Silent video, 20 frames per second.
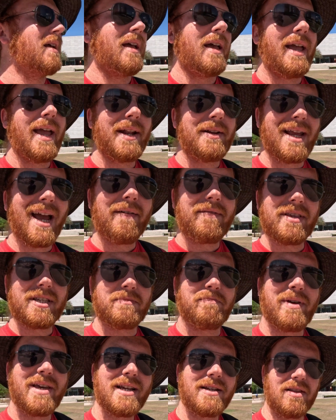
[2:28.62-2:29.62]
And you have this
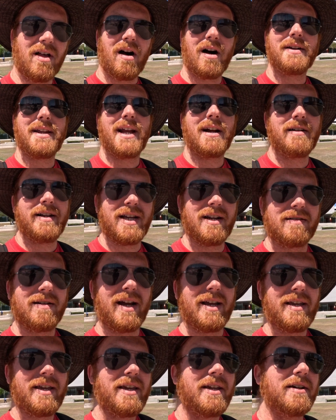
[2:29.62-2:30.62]
big lawn area
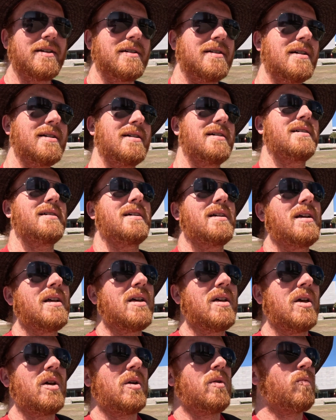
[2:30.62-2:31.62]
right here
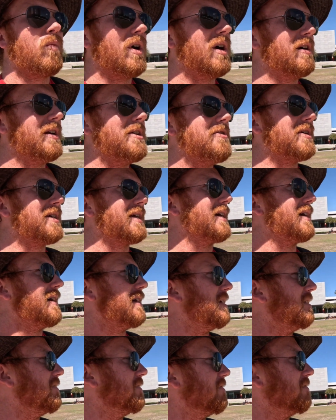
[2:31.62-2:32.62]
where
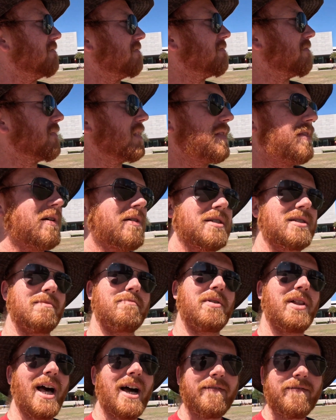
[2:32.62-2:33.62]
there's some
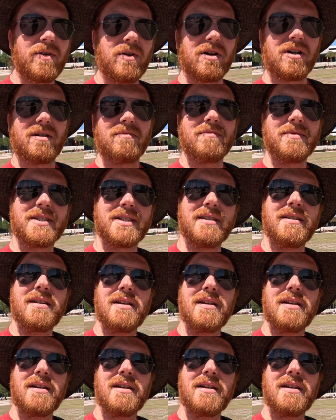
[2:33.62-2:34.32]
platforms